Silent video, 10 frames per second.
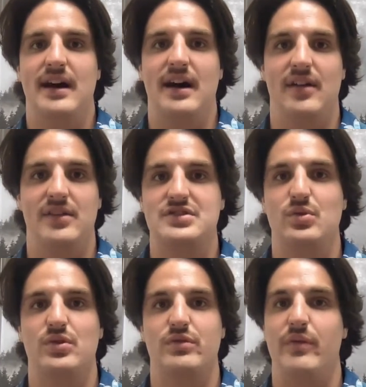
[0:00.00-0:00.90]
The
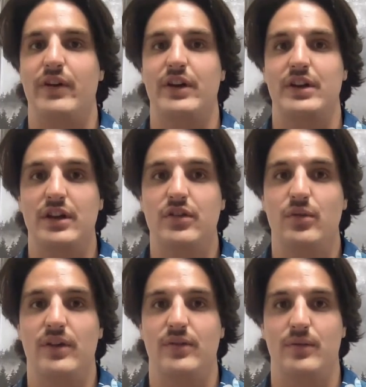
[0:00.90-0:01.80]
school's been very good
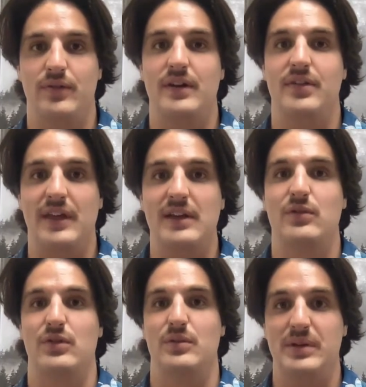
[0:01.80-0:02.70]
to us, and we're very
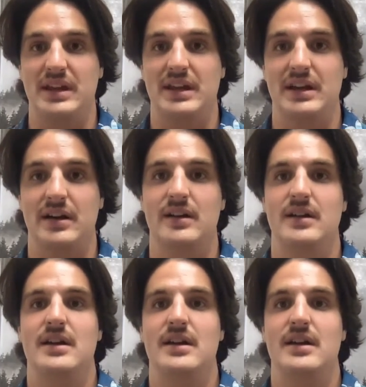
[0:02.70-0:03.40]
thankful to be here.